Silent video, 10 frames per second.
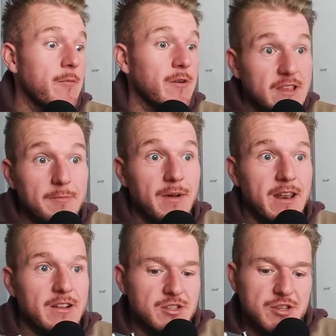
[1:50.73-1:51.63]
I did
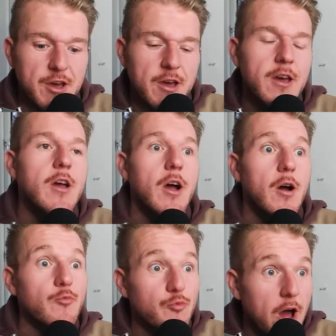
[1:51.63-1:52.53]
manage to
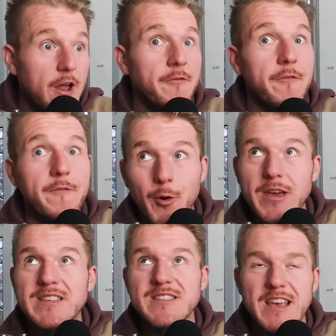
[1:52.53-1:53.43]
run
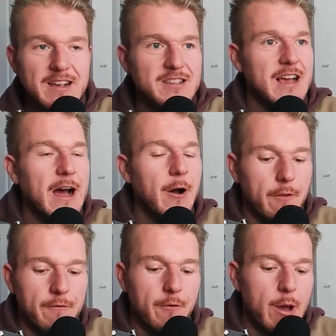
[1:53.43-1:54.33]
46 out of
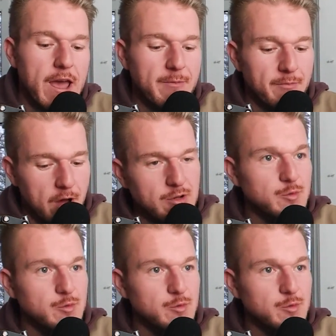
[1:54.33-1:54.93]
the 48 miles.